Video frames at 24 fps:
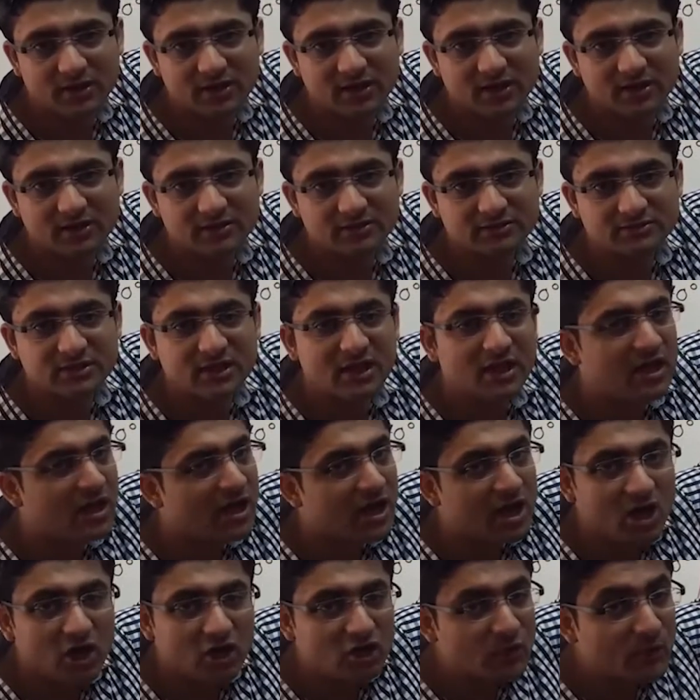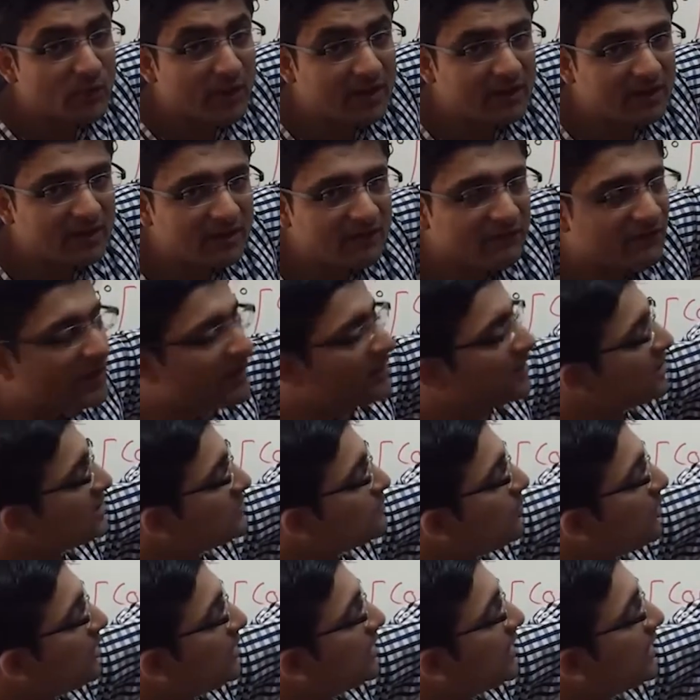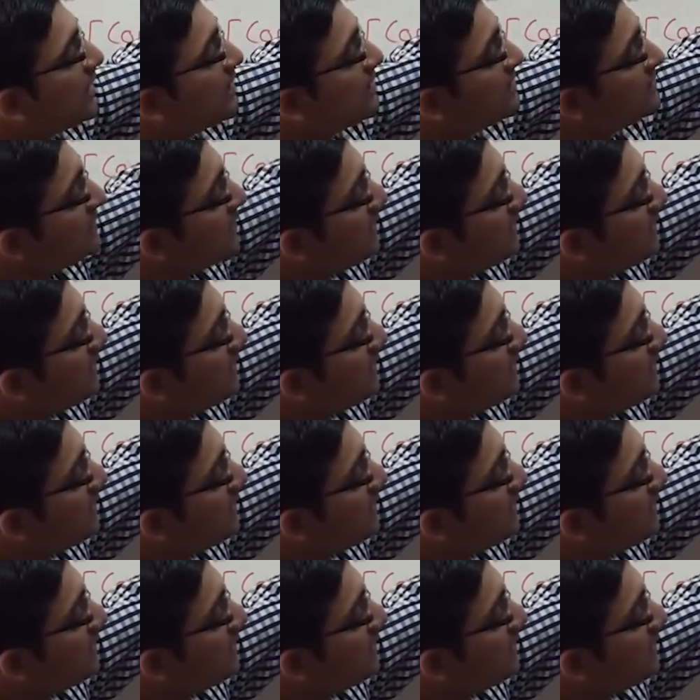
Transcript: angles. How do we identify corresponding angles?